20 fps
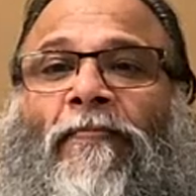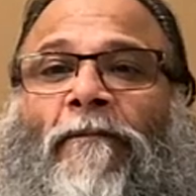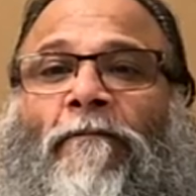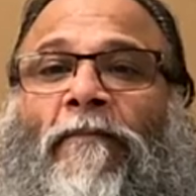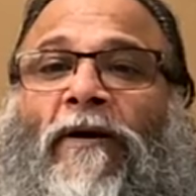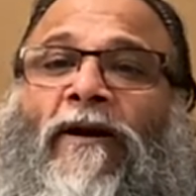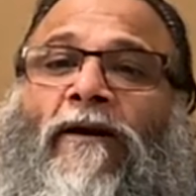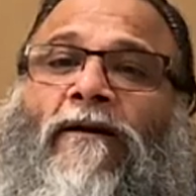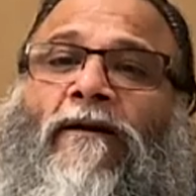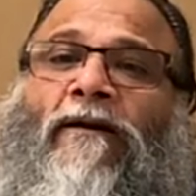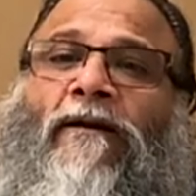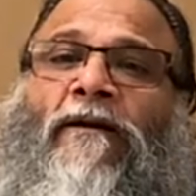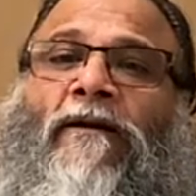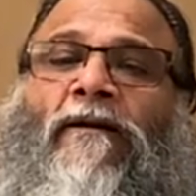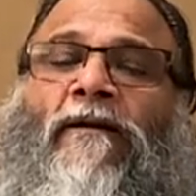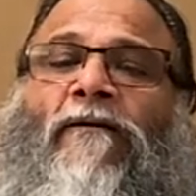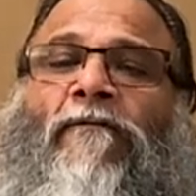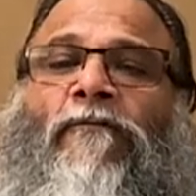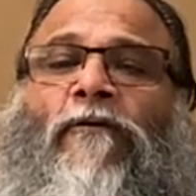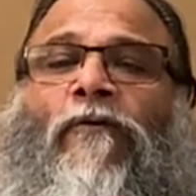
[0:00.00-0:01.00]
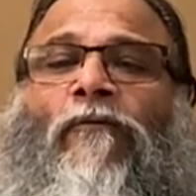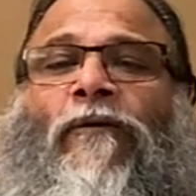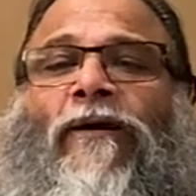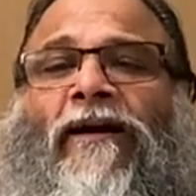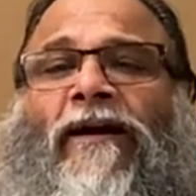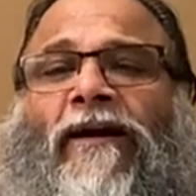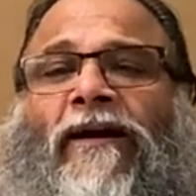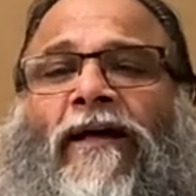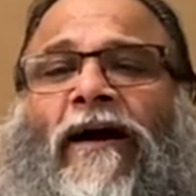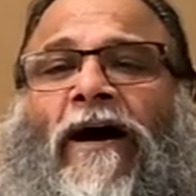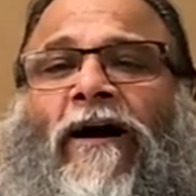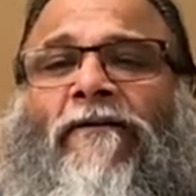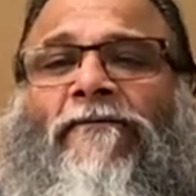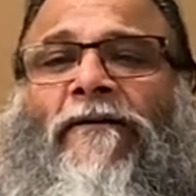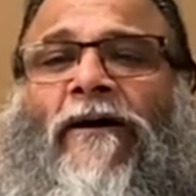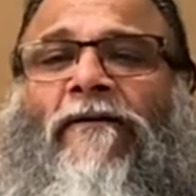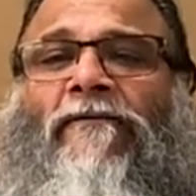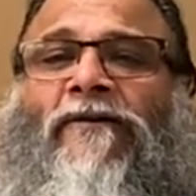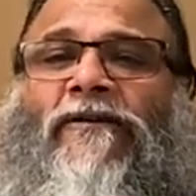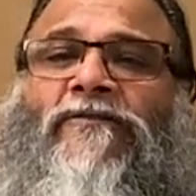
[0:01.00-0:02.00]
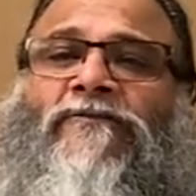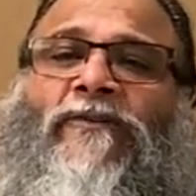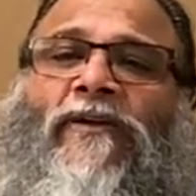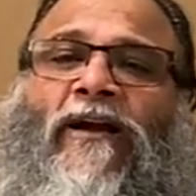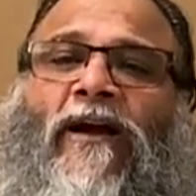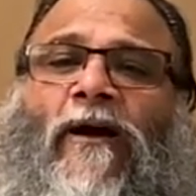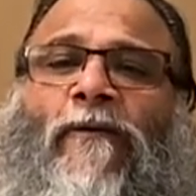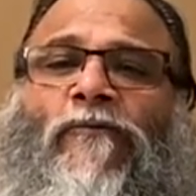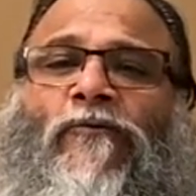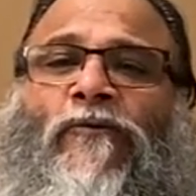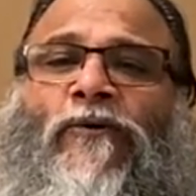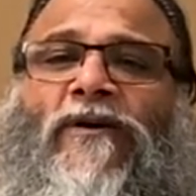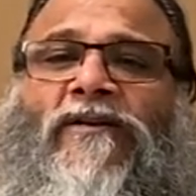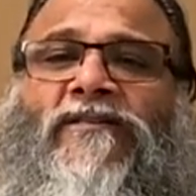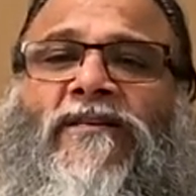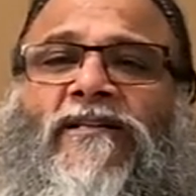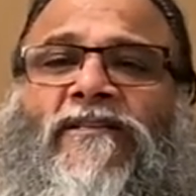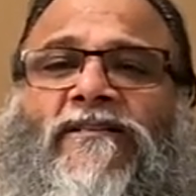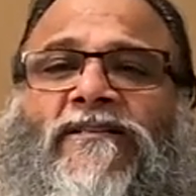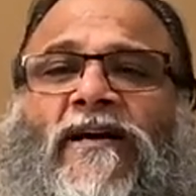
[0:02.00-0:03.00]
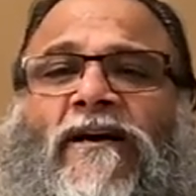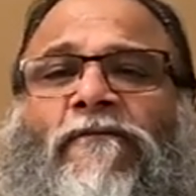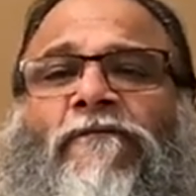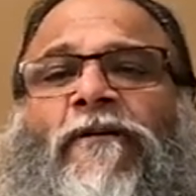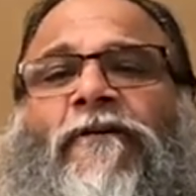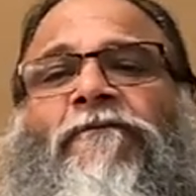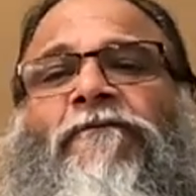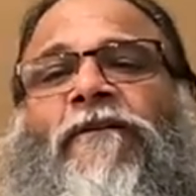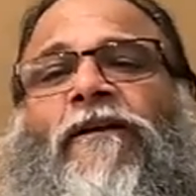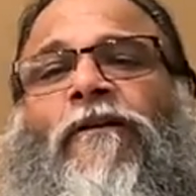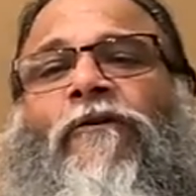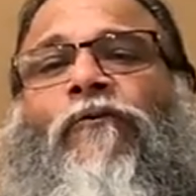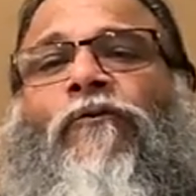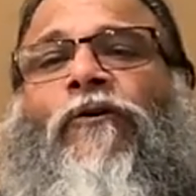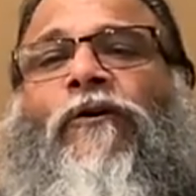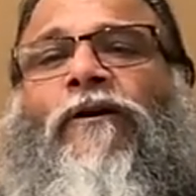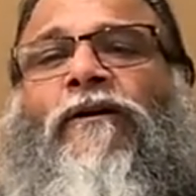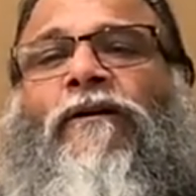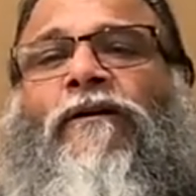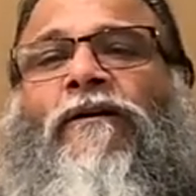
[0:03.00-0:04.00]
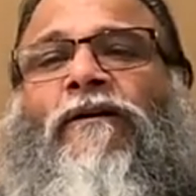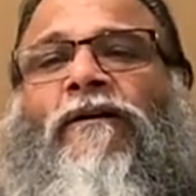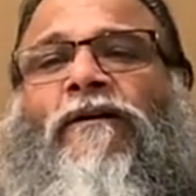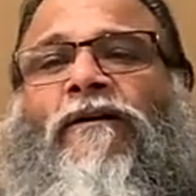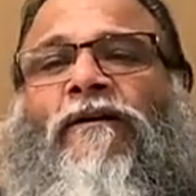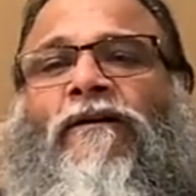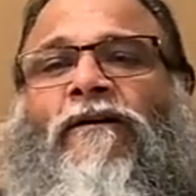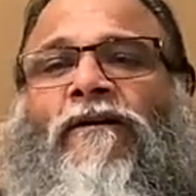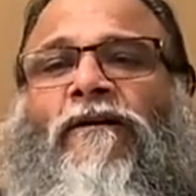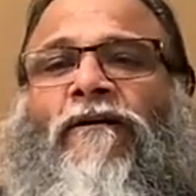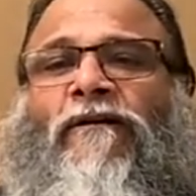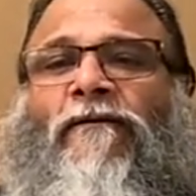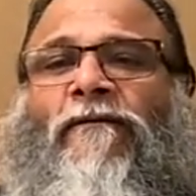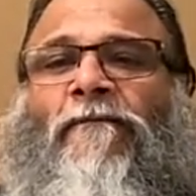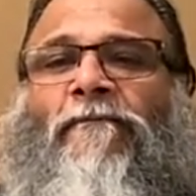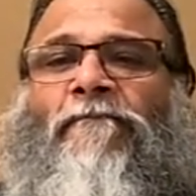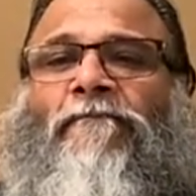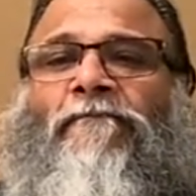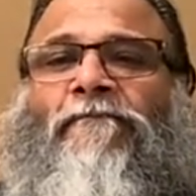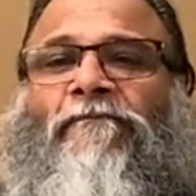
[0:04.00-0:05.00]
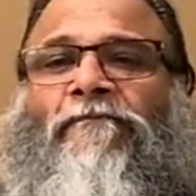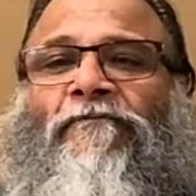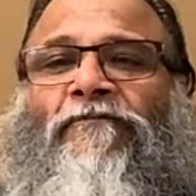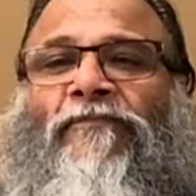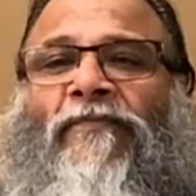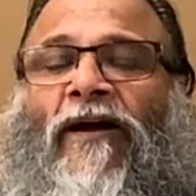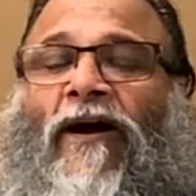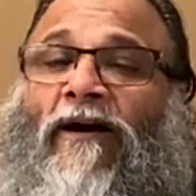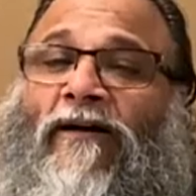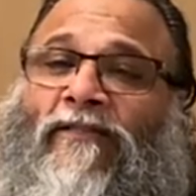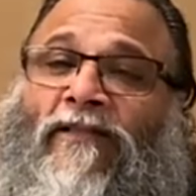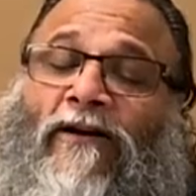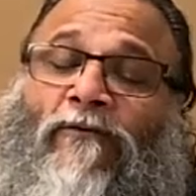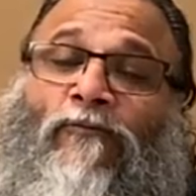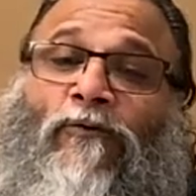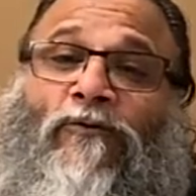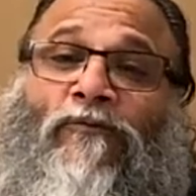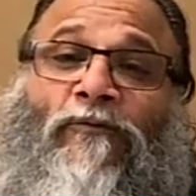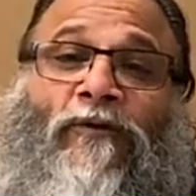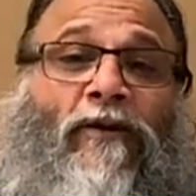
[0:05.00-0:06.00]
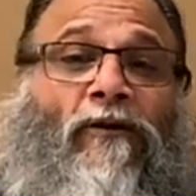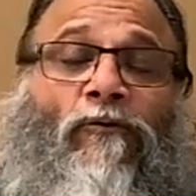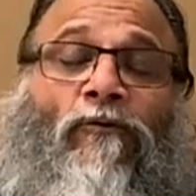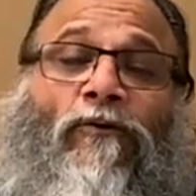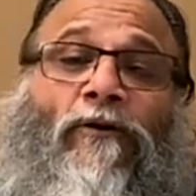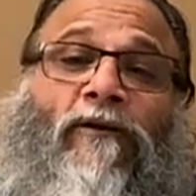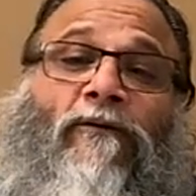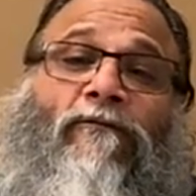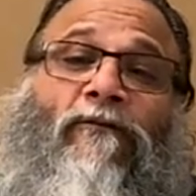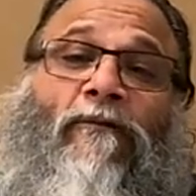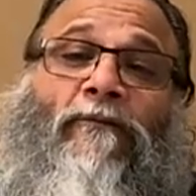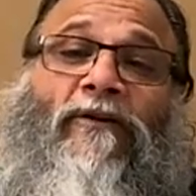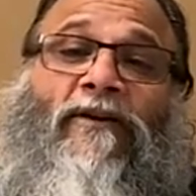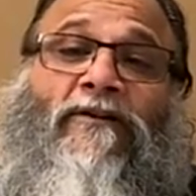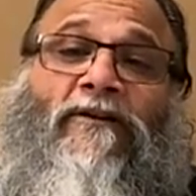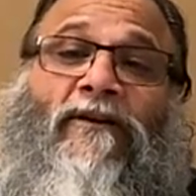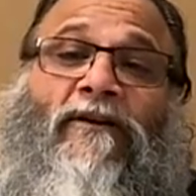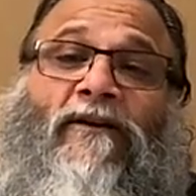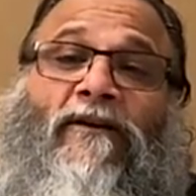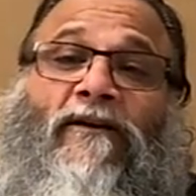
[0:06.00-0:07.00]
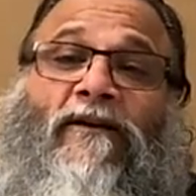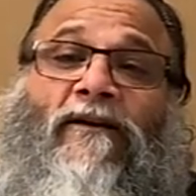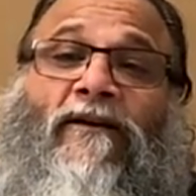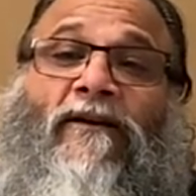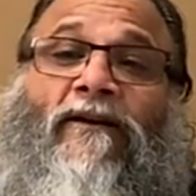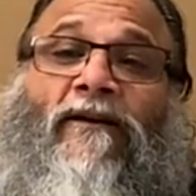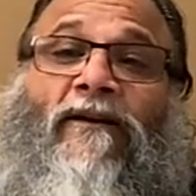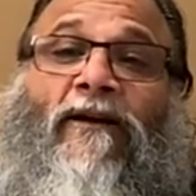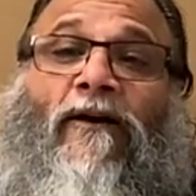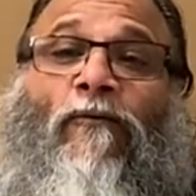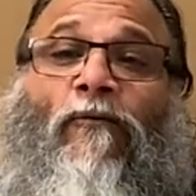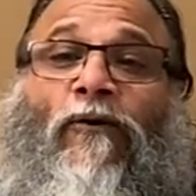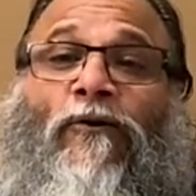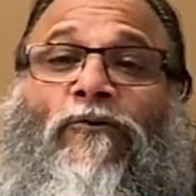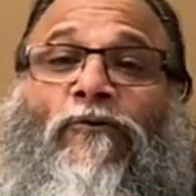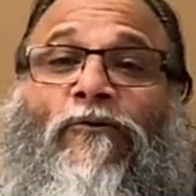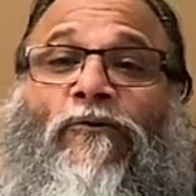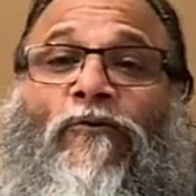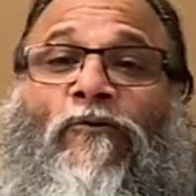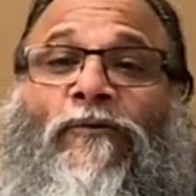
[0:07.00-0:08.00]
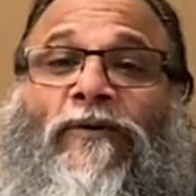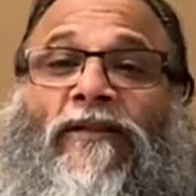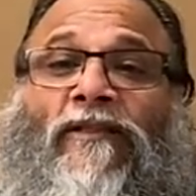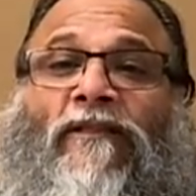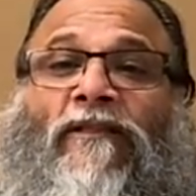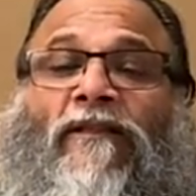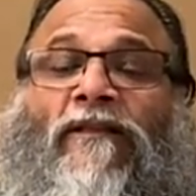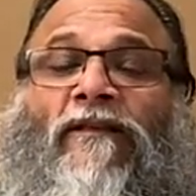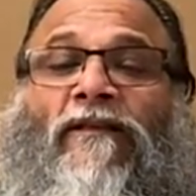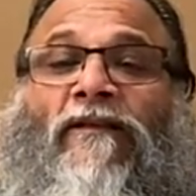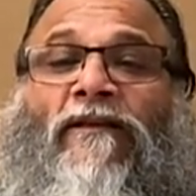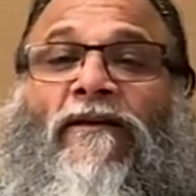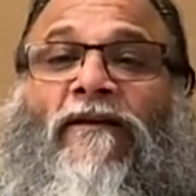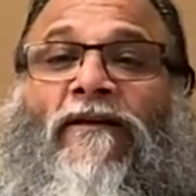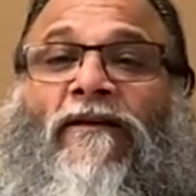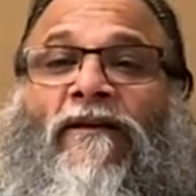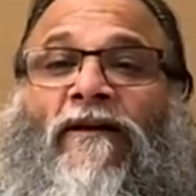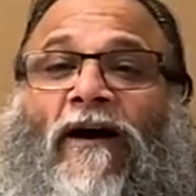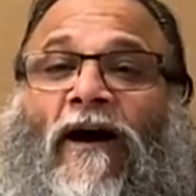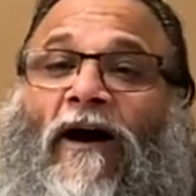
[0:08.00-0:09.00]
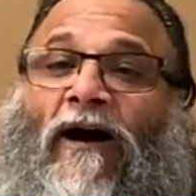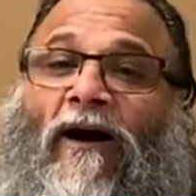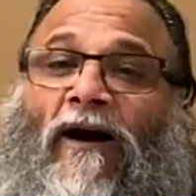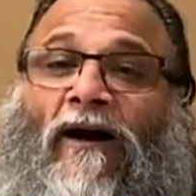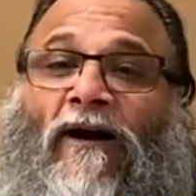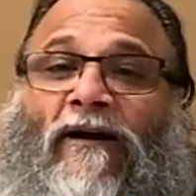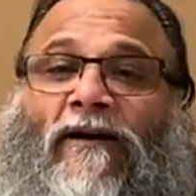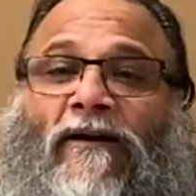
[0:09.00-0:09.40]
But for one and a half hours, we come to a satsang, we feel good. Ah, that was very good information. Now, what to do with? Ah,